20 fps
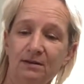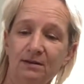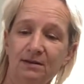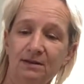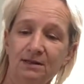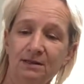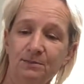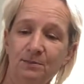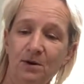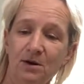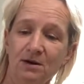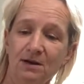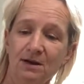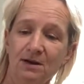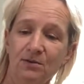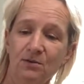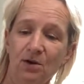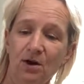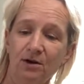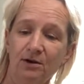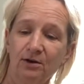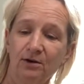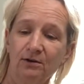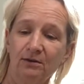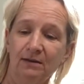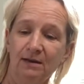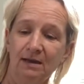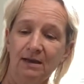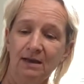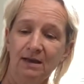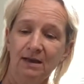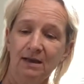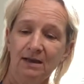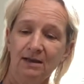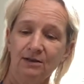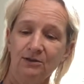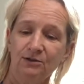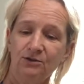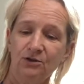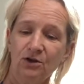sparkling water.
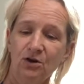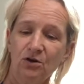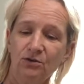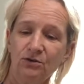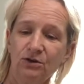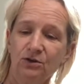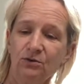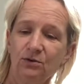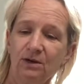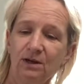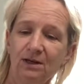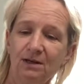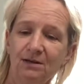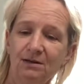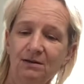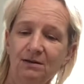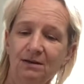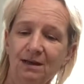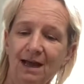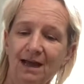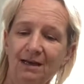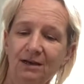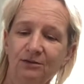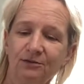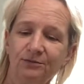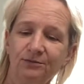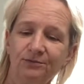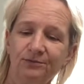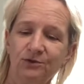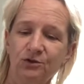So you can kind of